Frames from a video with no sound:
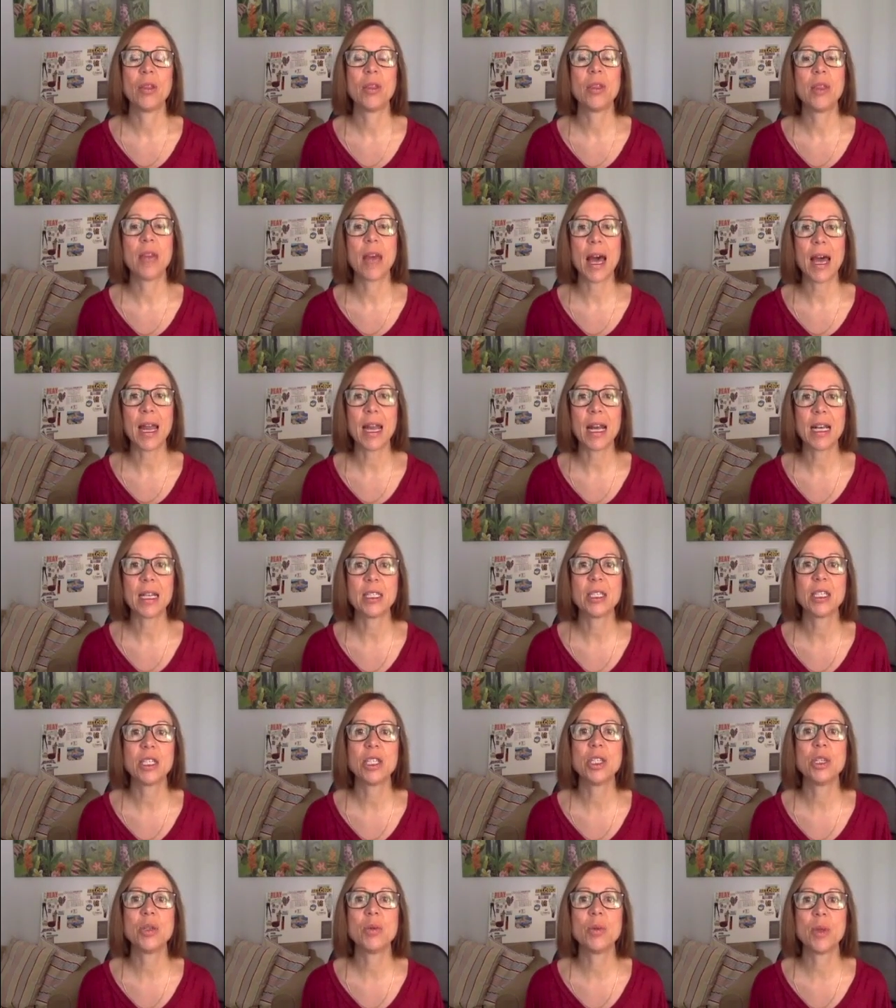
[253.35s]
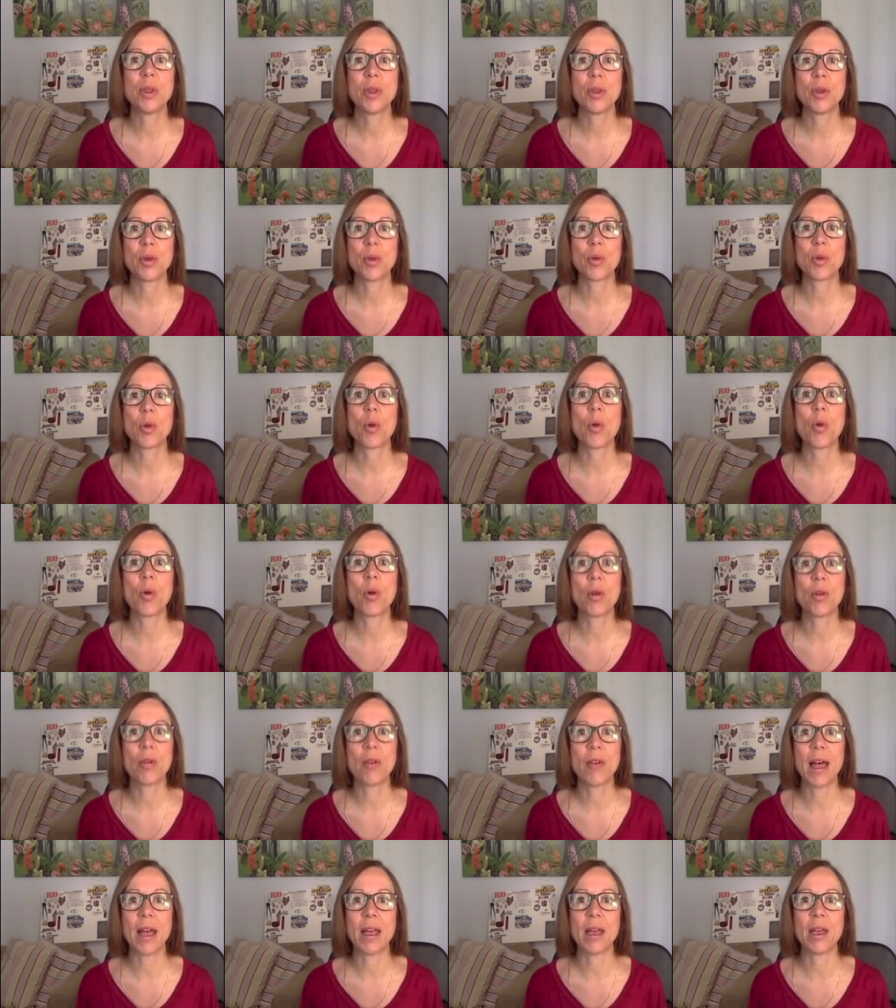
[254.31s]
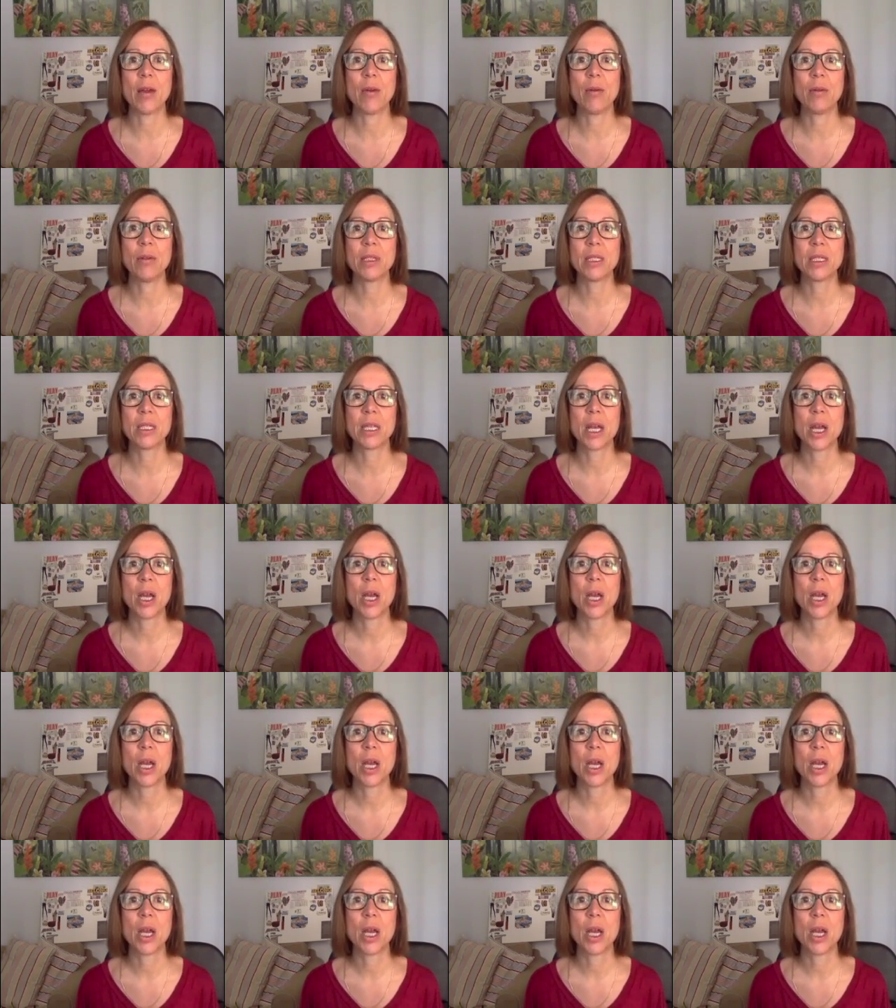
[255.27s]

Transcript: That has to do with your core values.